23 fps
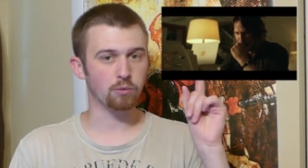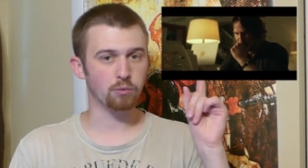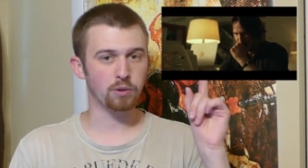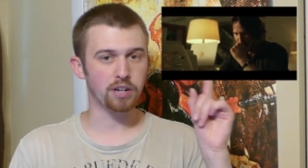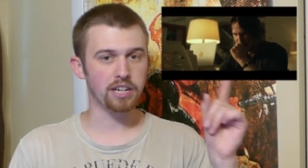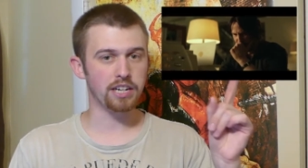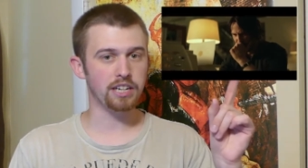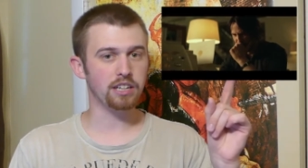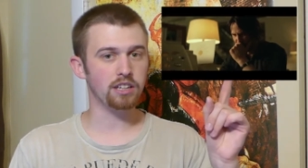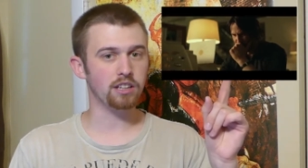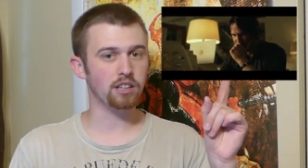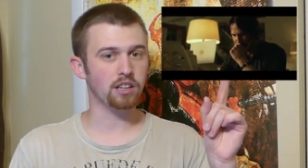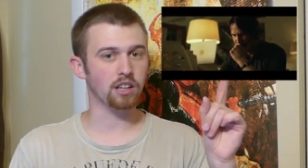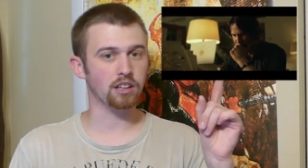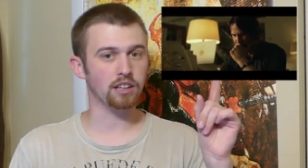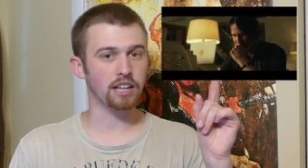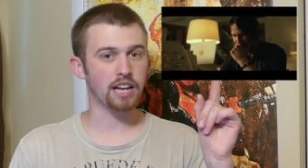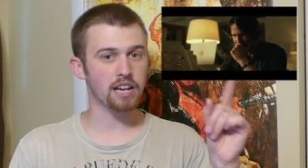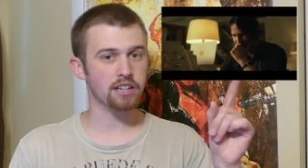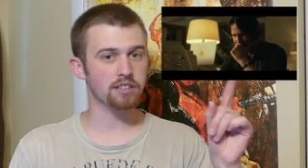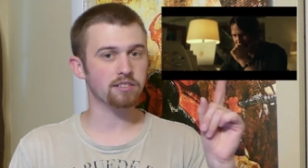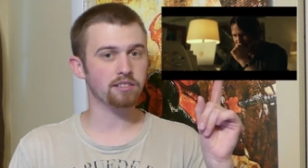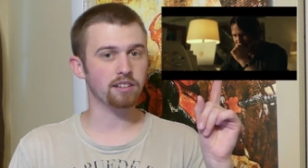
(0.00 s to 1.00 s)
reading the
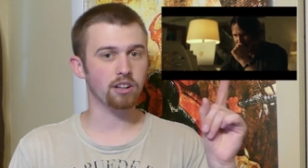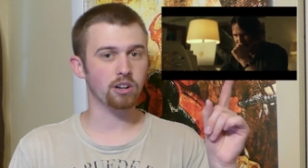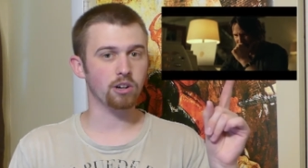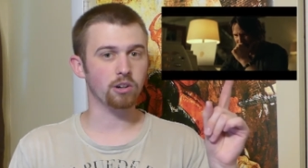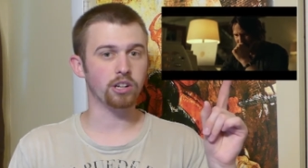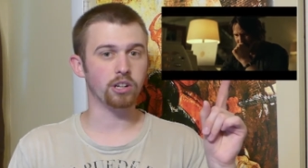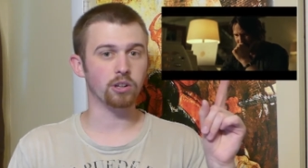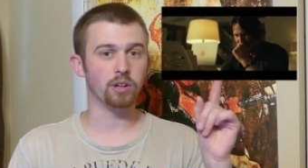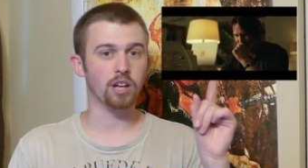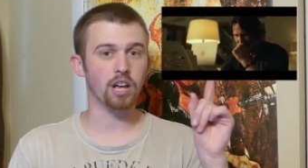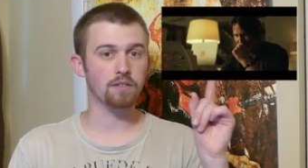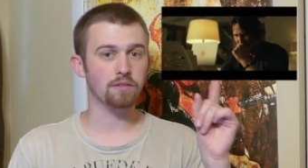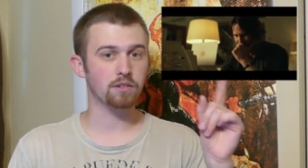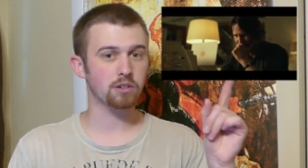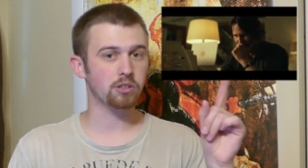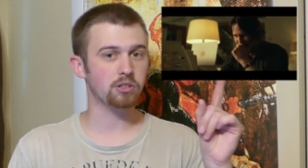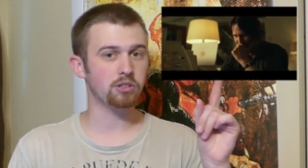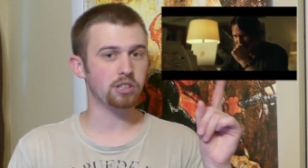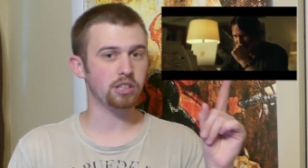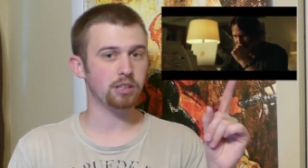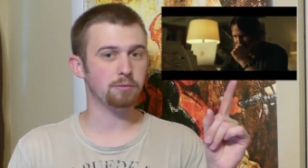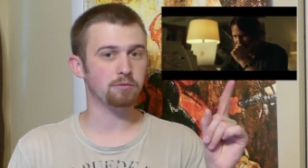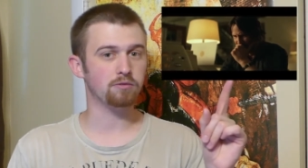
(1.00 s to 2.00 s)
last letter he'll ever
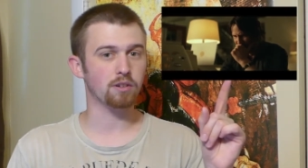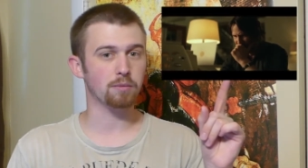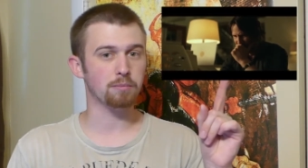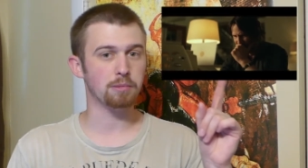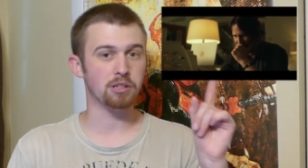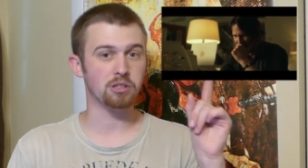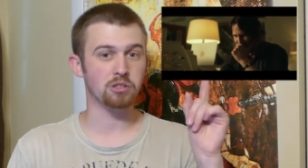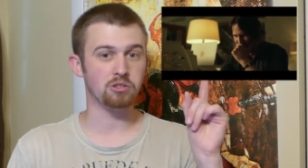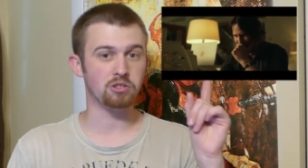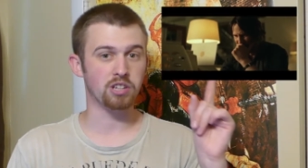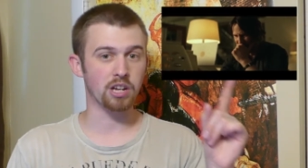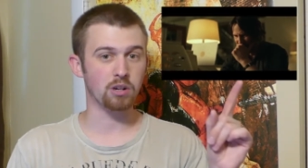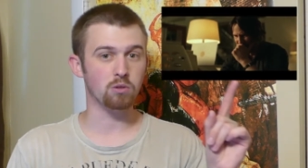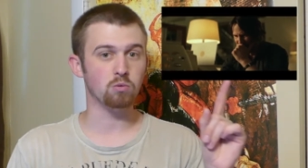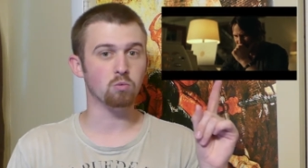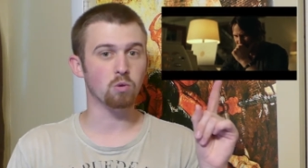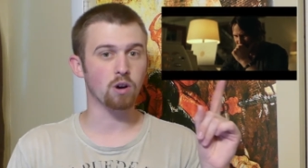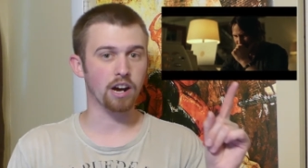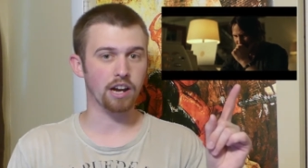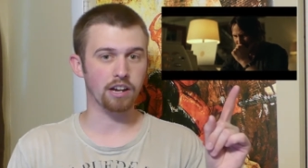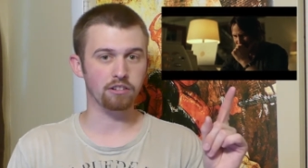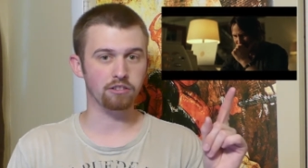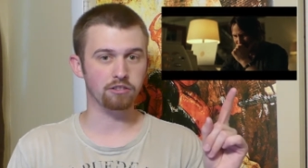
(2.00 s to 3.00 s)
receive from his dead
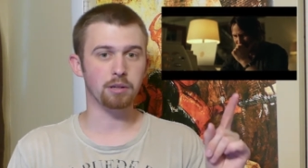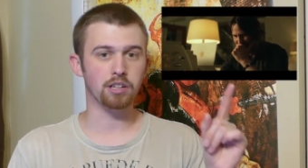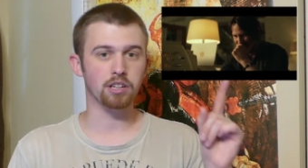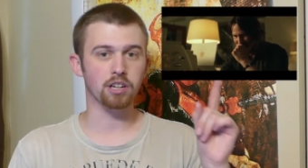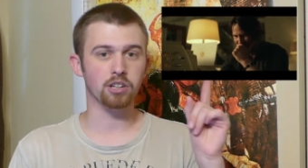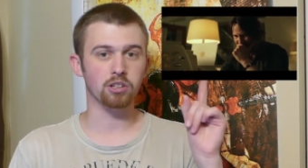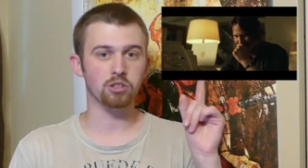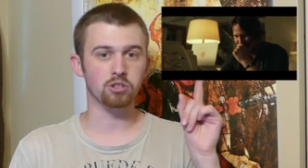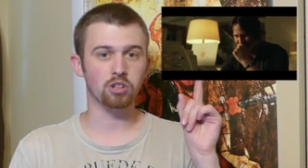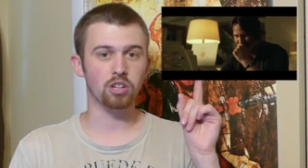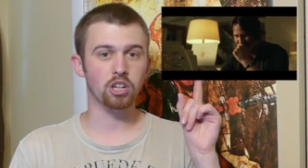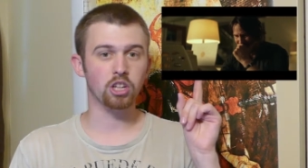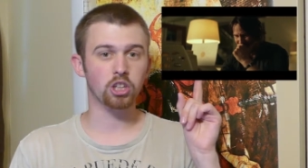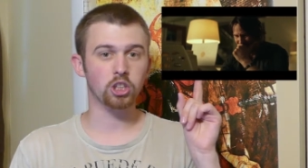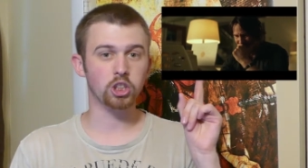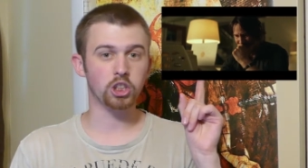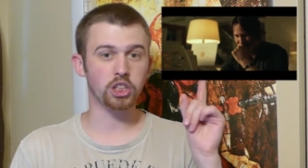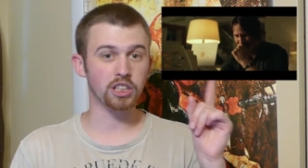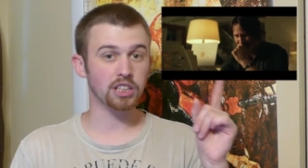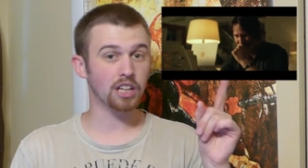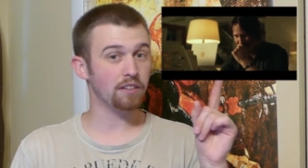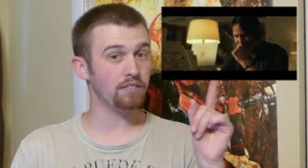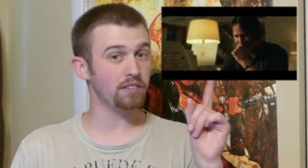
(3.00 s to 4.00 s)
wife because
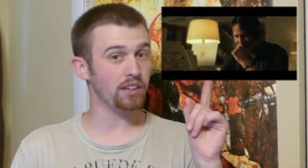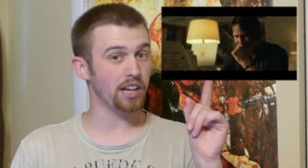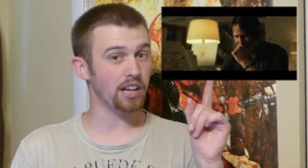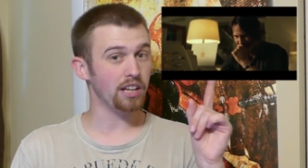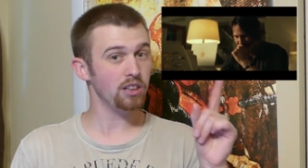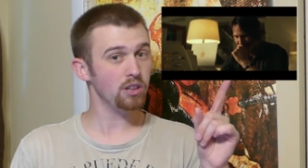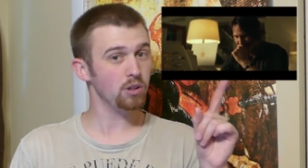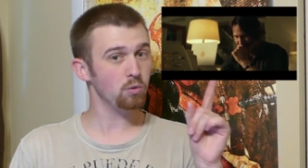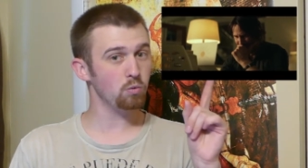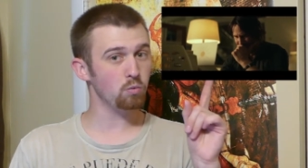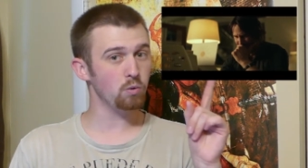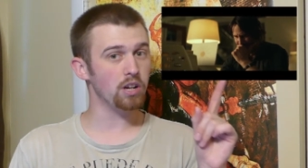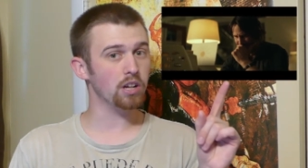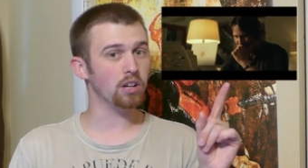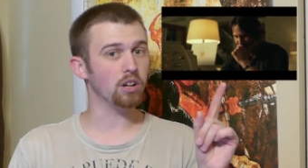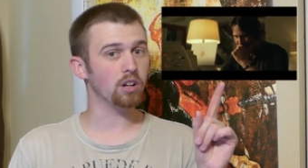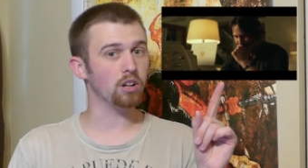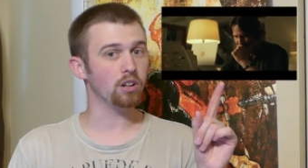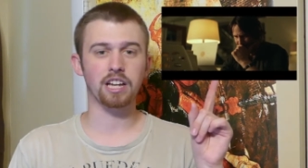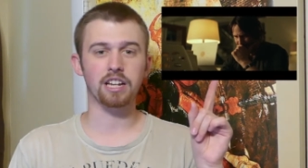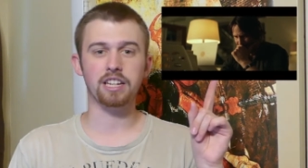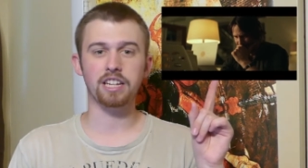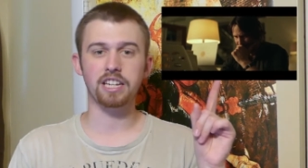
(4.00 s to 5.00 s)
she left in the
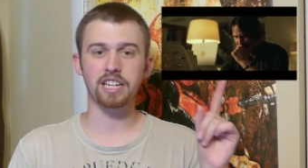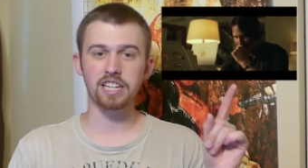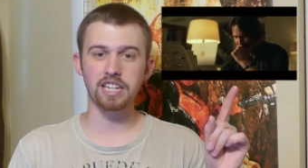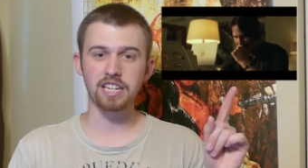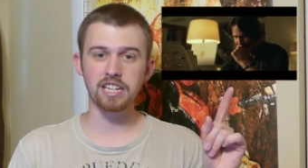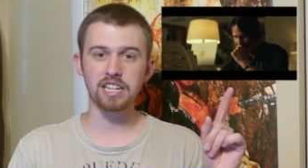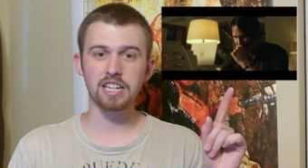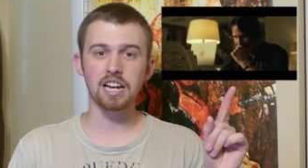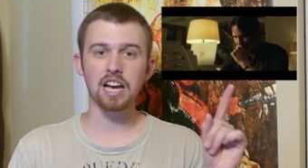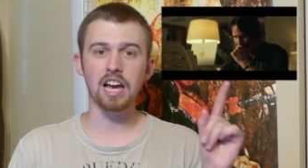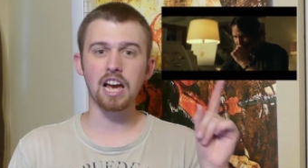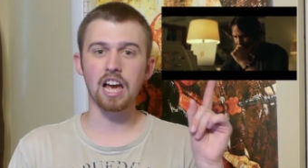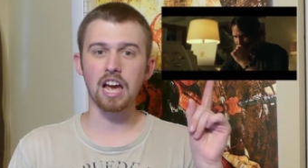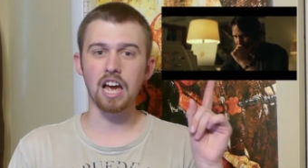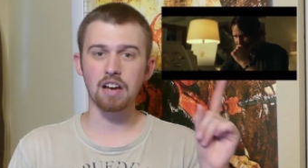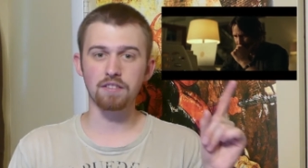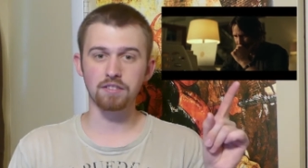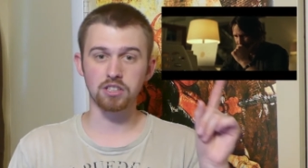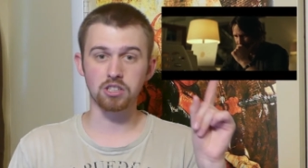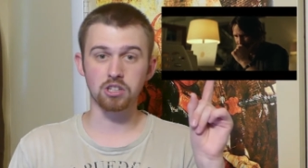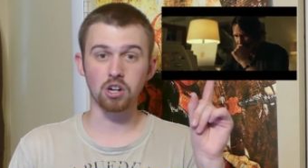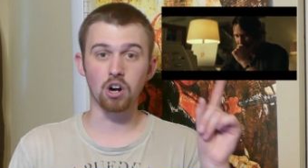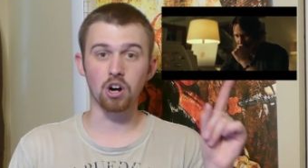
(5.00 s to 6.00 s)
will that he
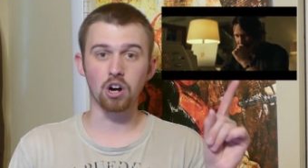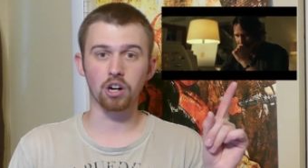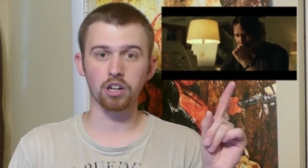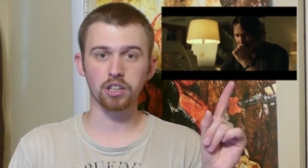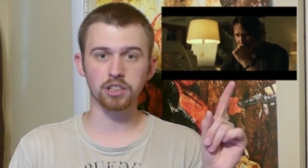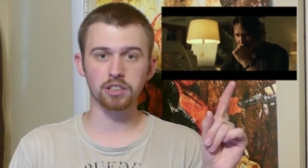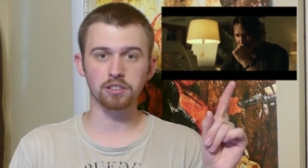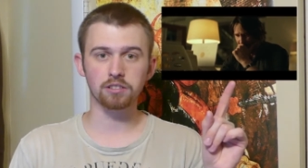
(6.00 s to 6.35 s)
have a dog.